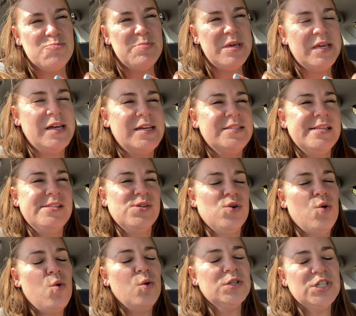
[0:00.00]
because it's a
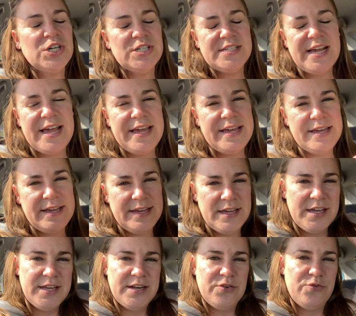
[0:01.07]
colder day
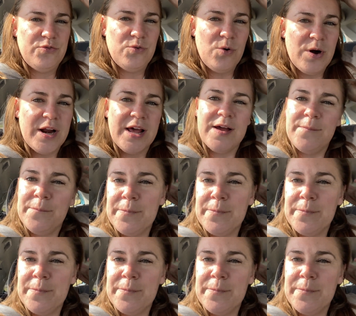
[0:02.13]
in Florida.